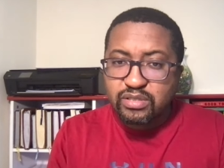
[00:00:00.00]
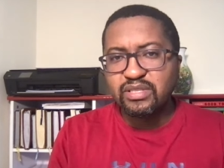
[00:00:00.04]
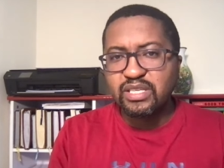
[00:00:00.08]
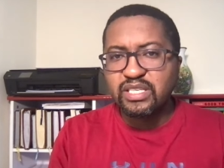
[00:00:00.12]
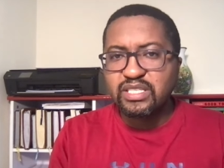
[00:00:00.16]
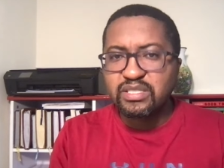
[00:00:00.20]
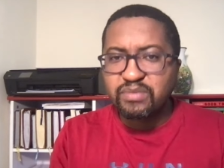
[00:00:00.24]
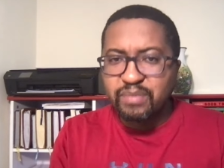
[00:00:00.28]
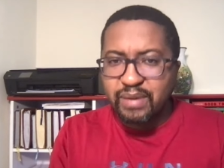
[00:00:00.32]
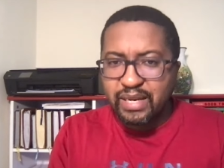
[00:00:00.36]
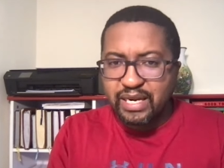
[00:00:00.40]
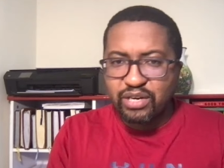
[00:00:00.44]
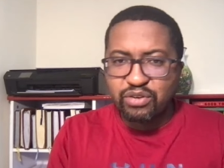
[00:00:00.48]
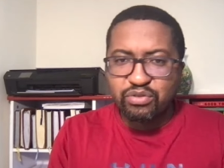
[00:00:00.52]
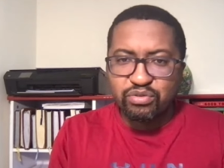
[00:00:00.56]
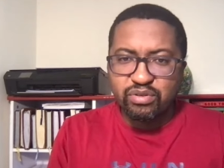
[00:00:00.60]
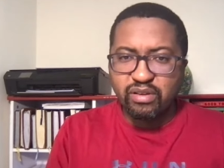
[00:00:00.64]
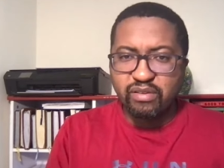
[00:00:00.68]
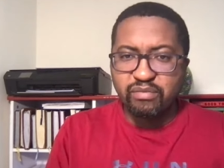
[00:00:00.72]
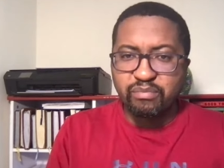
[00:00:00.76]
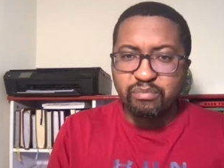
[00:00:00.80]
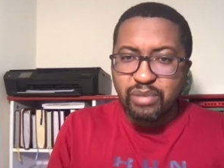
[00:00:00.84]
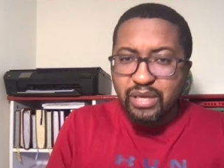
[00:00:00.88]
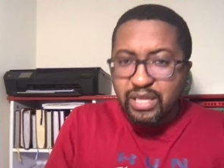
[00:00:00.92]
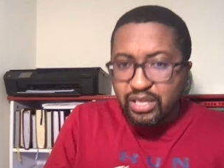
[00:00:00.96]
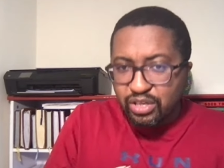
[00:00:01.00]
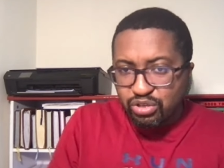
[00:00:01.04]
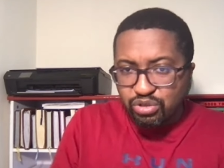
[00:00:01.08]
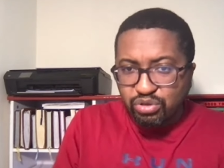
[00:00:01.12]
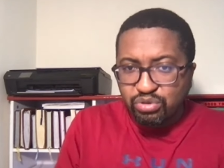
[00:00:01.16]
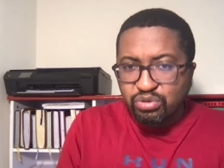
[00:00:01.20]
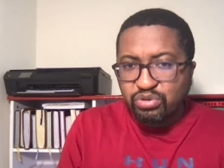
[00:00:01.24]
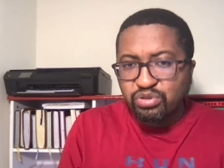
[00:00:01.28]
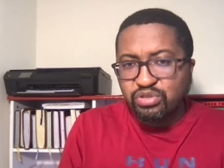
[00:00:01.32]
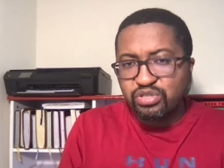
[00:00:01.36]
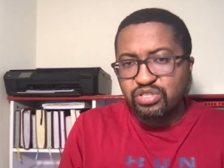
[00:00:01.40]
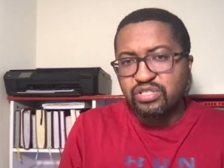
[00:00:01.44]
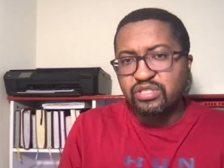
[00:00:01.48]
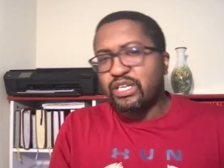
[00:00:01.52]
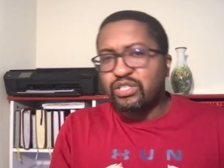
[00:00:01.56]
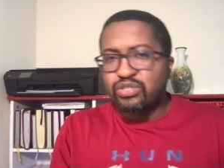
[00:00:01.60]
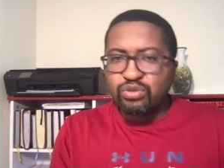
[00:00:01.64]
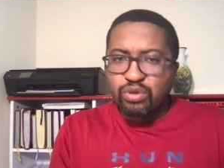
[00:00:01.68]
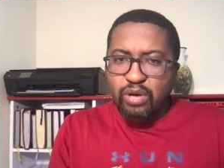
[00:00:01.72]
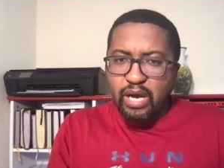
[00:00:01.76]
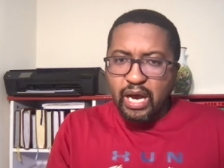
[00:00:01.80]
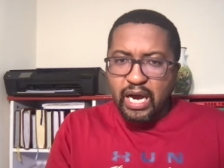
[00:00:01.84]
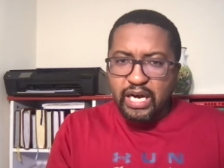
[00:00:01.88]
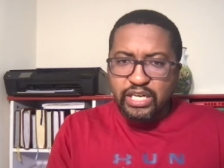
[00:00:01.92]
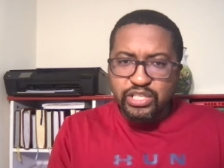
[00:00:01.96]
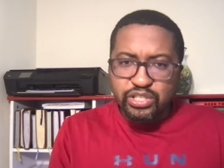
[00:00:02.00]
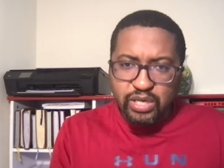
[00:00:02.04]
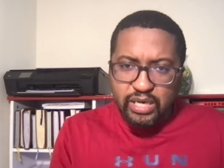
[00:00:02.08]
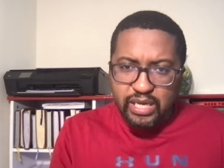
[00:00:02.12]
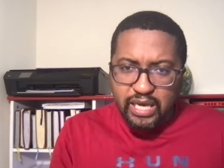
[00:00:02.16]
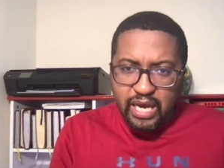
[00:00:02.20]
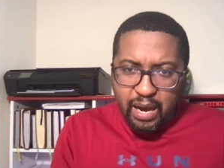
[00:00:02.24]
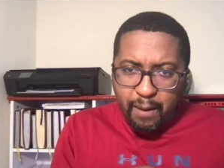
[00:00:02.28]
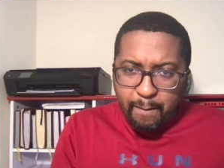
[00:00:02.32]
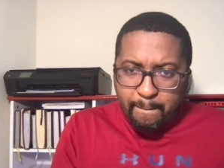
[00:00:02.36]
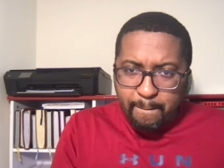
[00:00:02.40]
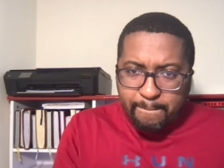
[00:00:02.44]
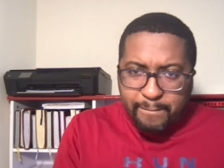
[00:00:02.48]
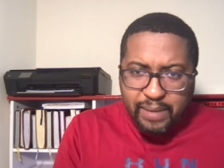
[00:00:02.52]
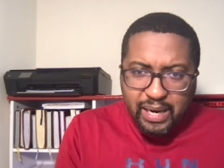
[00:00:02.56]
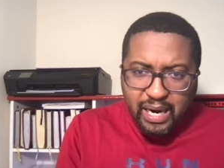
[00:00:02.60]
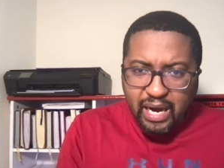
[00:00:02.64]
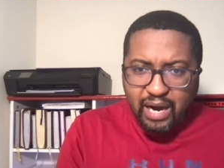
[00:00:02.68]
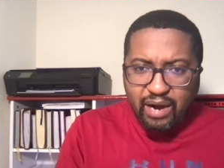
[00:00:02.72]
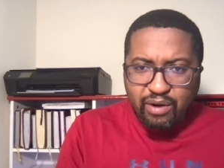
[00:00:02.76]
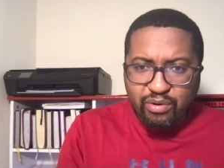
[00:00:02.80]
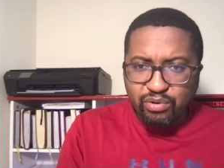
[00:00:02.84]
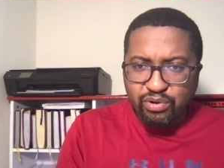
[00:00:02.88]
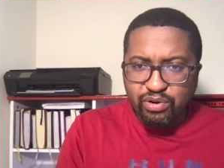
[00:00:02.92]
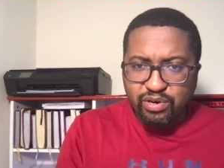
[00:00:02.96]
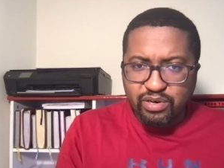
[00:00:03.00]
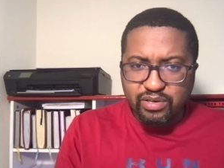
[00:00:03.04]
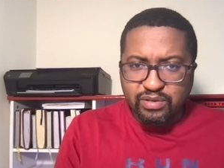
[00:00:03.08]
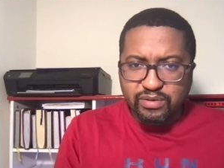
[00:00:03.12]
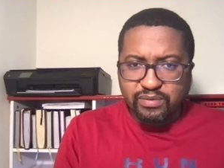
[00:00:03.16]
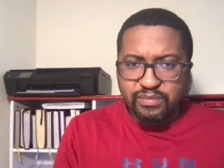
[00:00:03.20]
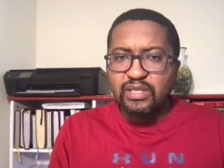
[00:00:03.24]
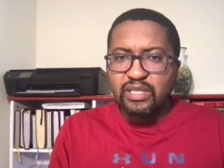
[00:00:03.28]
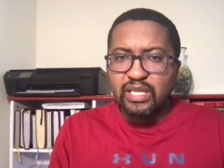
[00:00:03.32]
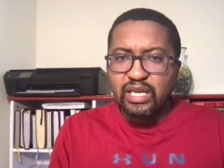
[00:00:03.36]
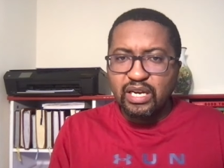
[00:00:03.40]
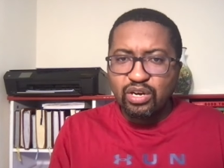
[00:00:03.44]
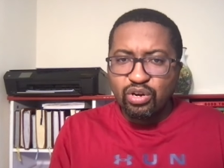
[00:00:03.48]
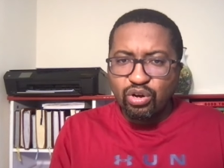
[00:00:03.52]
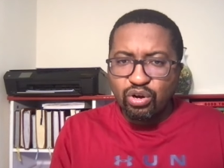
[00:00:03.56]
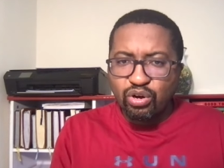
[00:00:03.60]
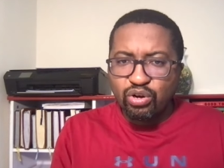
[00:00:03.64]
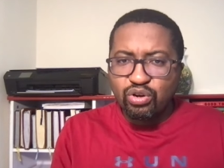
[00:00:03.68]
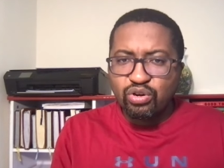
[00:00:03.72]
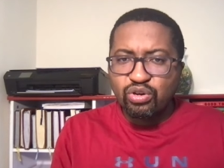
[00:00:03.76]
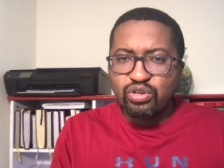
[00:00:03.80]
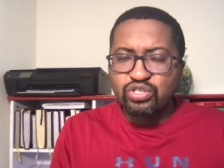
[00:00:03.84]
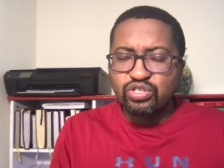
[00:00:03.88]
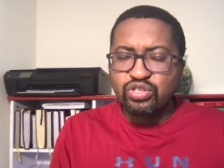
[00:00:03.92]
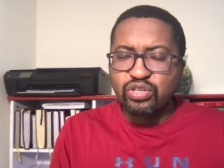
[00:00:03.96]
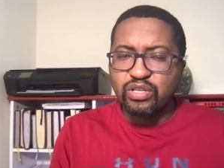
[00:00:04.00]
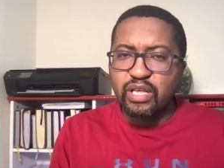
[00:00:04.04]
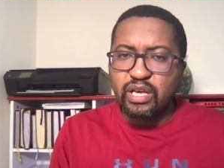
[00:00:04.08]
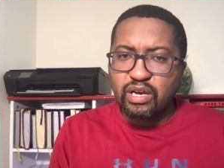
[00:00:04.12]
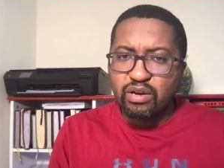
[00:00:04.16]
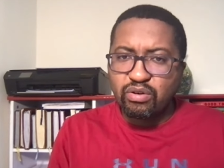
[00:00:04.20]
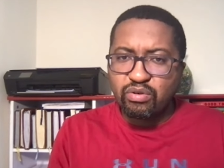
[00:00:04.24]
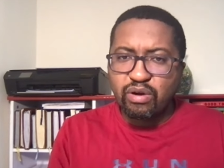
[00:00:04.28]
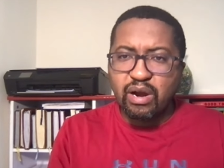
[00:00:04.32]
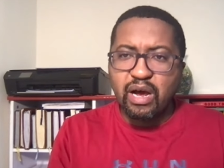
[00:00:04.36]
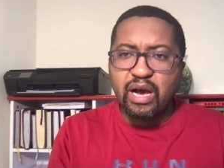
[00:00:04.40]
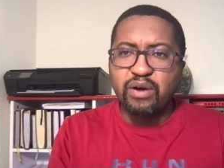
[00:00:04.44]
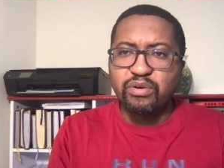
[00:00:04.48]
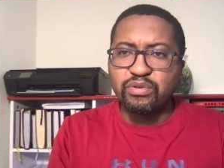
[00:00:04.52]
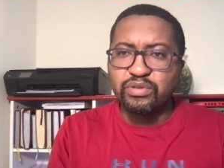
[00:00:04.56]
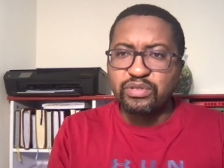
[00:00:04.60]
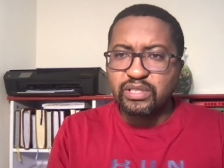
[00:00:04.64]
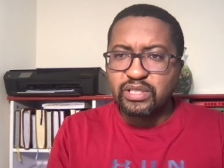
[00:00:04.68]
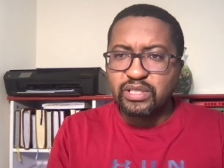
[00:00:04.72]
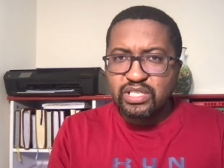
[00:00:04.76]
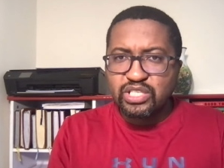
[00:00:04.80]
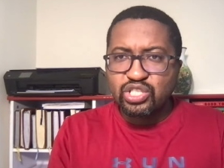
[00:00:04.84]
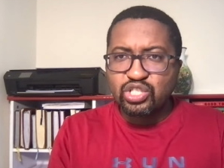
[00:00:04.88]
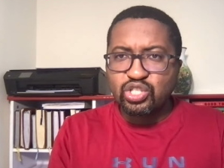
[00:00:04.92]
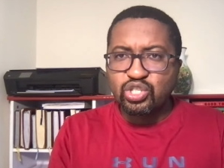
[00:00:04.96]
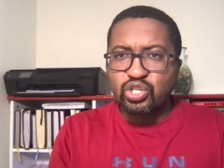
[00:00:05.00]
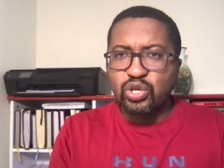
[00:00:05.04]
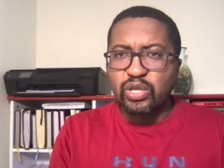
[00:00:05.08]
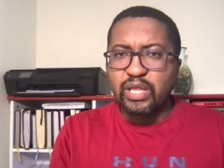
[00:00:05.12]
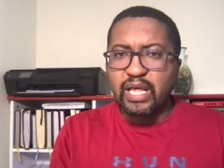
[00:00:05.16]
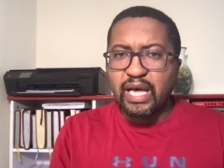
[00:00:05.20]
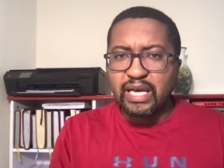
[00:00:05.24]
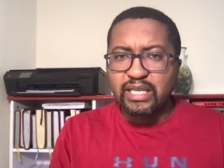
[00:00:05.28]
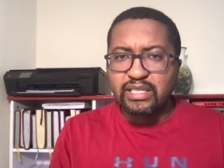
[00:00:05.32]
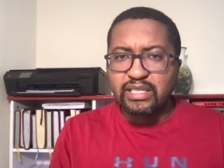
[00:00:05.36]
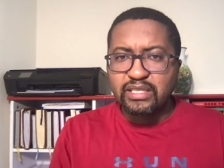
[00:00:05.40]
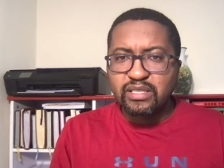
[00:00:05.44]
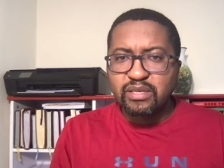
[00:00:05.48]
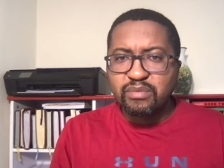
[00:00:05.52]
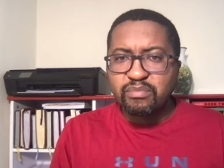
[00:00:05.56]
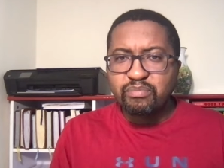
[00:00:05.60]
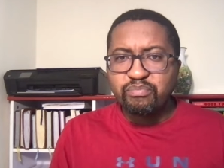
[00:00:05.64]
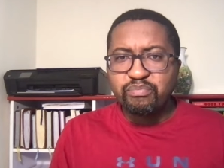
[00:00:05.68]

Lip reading: This money could have been used to actually empower the locals on the ground so that